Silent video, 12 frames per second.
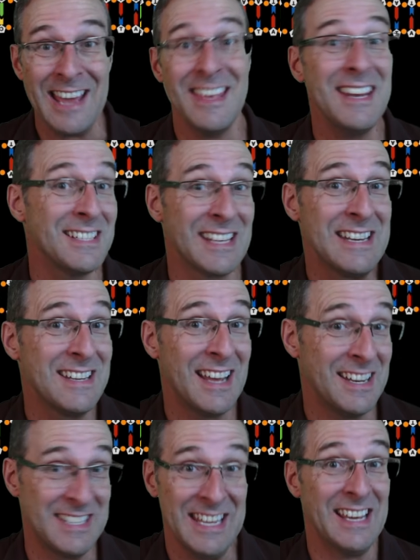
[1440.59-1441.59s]
That is a
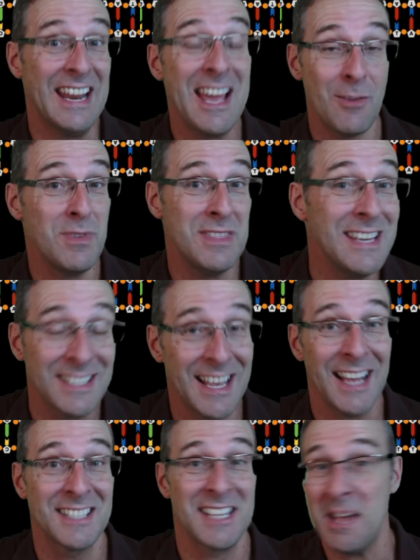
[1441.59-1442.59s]
DNA with the
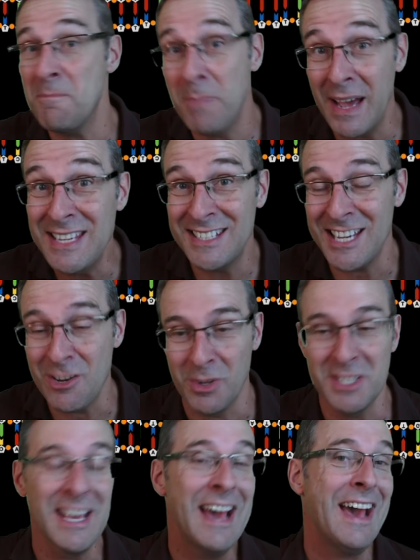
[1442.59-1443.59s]
exact same base
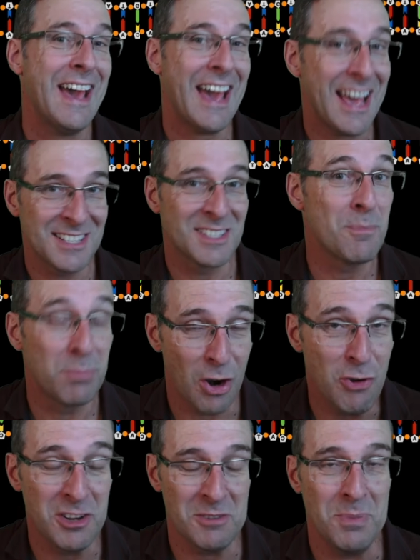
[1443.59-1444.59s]
sequence as the
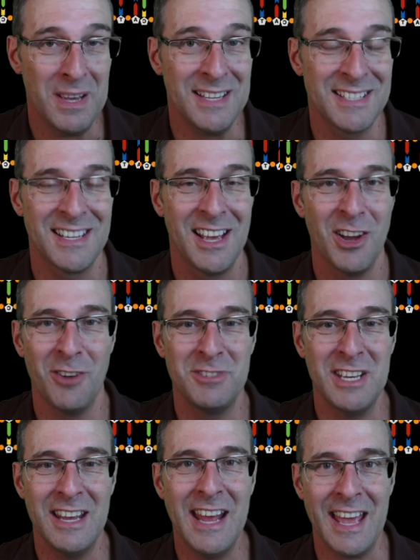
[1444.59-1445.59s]
broken piece of
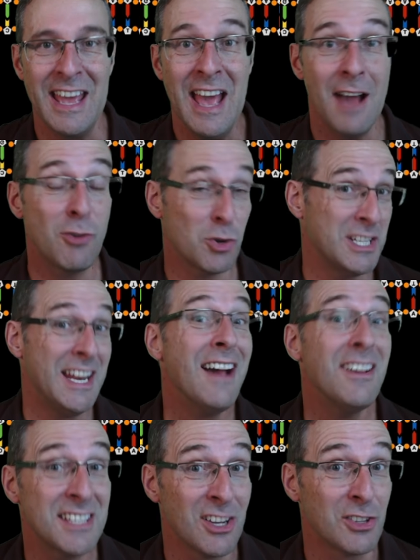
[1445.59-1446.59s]
DNA. Of course, in our
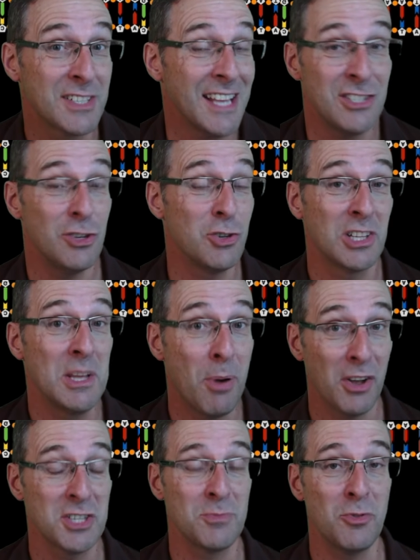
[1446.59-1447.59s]
cells, that's usually
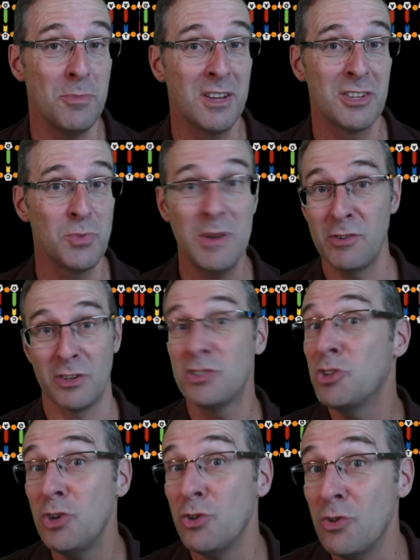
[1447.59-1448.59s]
possible because we've got
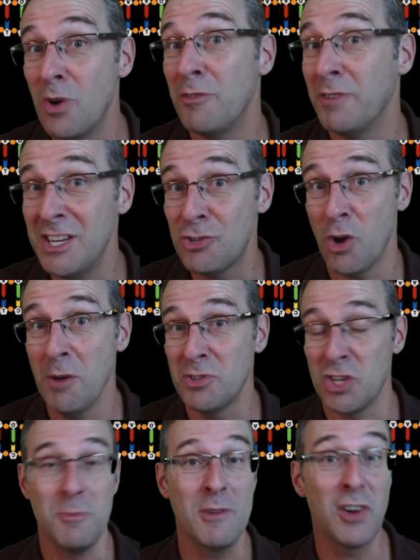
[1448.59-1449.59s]
2 of each
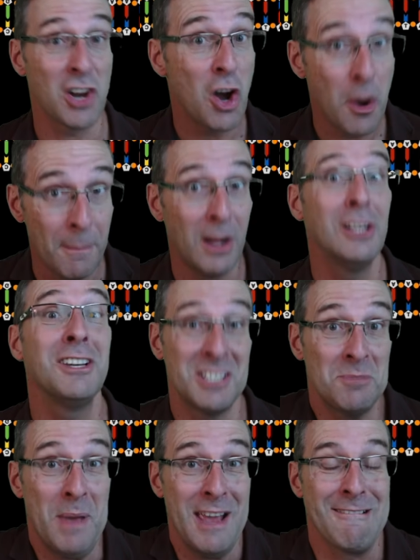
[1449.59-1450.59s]
chromosome. We've got a homologous
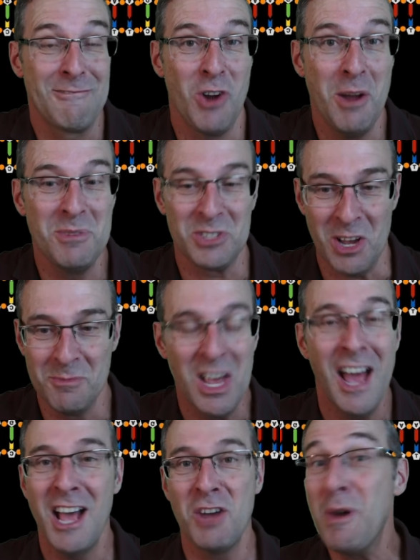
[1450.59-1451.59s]
pair of chromosomes.
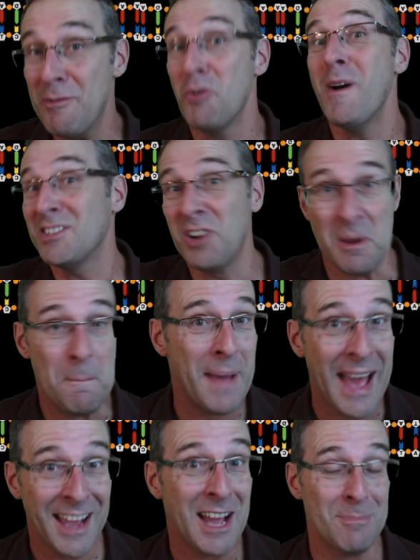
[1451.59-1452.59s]
We've always got a
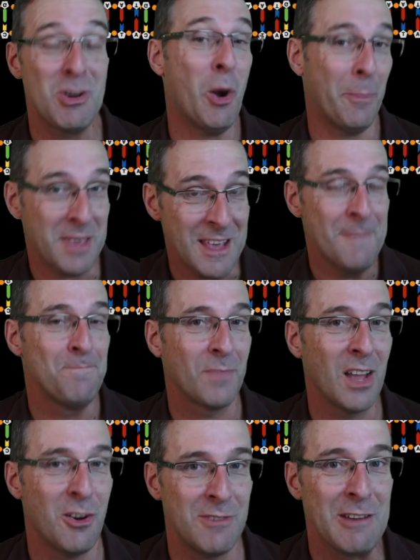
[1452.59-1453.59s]
backup copy
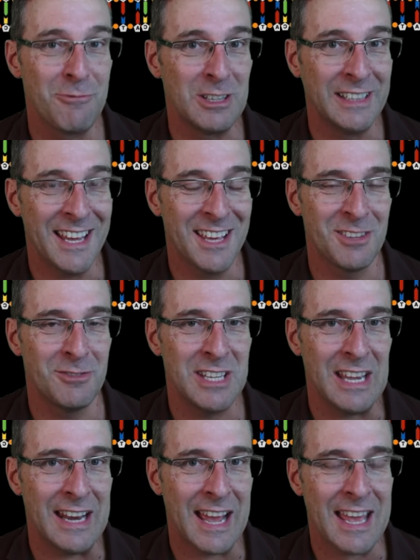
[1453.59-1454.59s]
of every length of
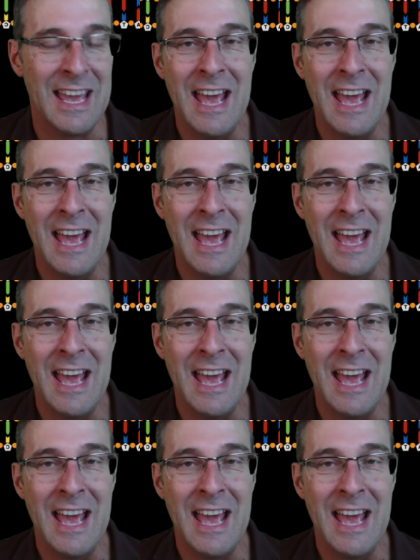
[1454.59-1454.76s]
DNA.